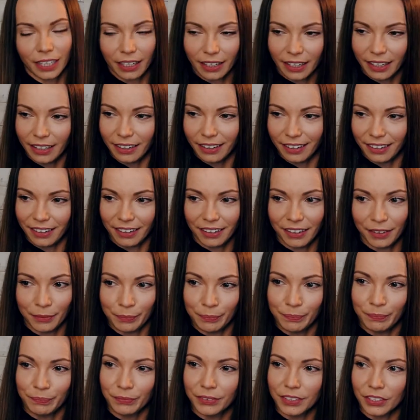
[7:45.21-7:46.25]

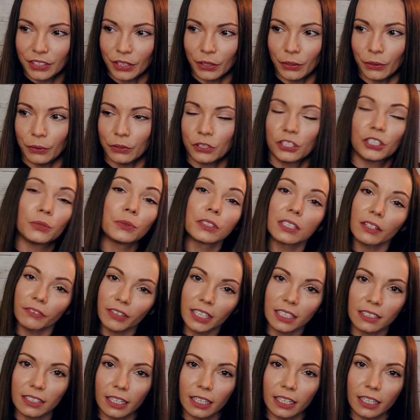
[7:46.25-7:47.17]
And so she was living in